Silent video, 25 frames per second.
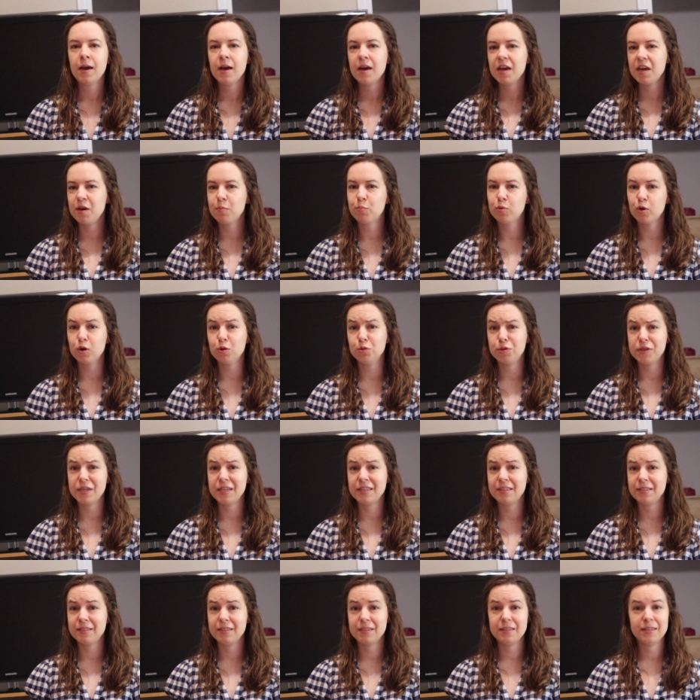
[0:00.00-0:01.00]
He
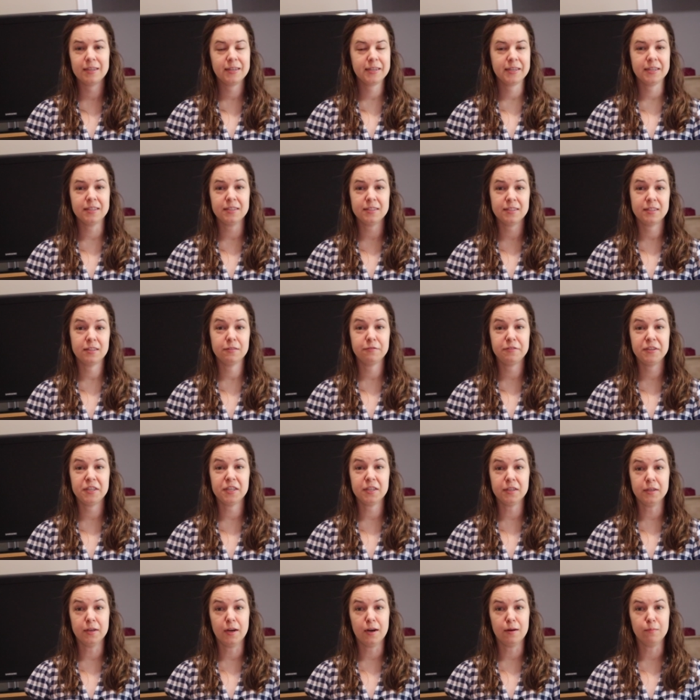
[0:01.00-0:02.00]
protested against the
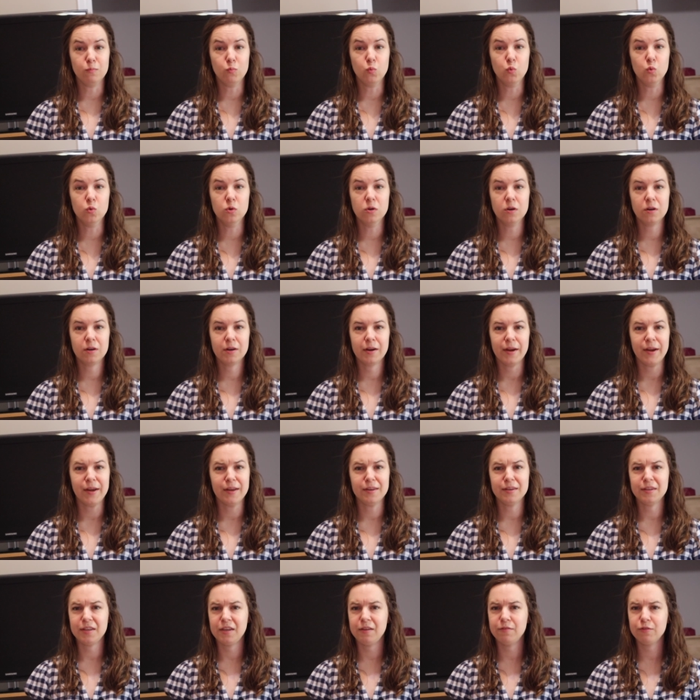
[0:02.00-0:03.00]
Vietnam War
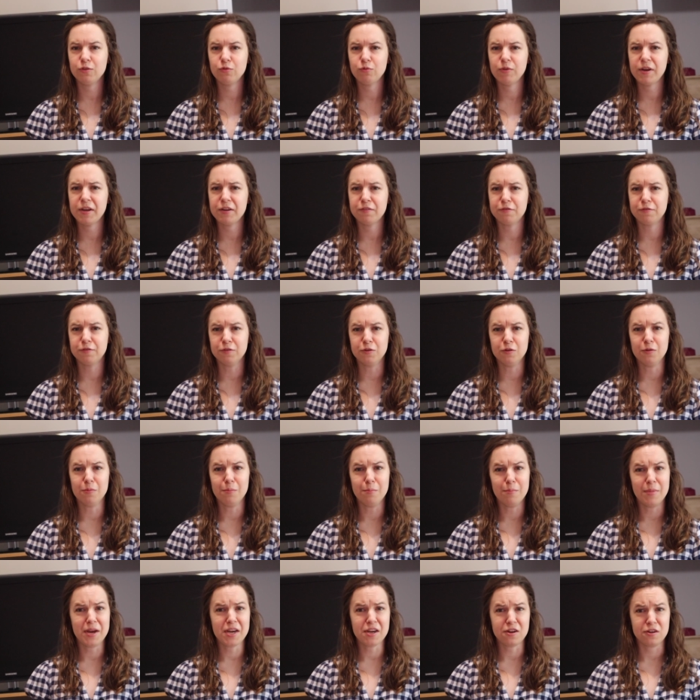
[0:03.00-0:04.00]
and even ran for
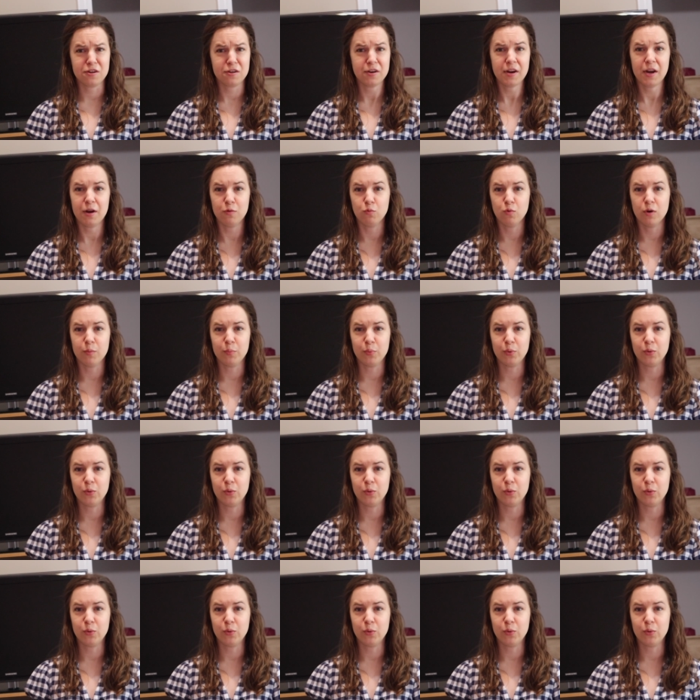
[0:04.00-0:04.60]
mayor at one